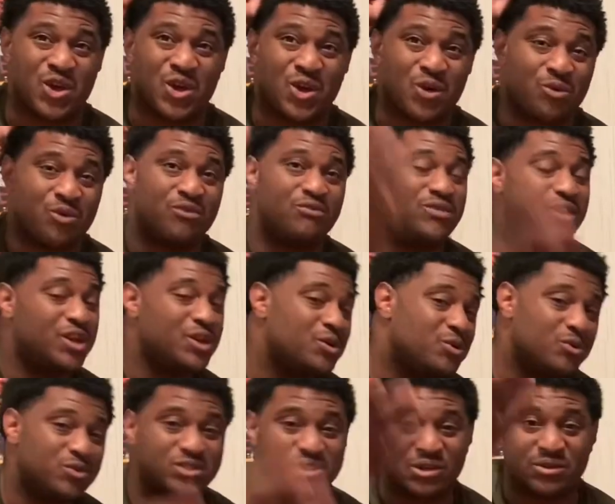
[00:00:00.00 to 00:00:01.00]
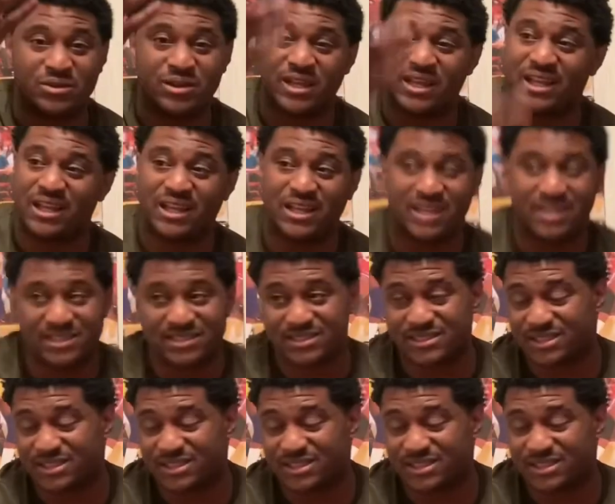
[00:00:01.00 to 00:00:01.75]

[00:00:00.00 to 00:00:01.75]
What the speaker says: reviews on these.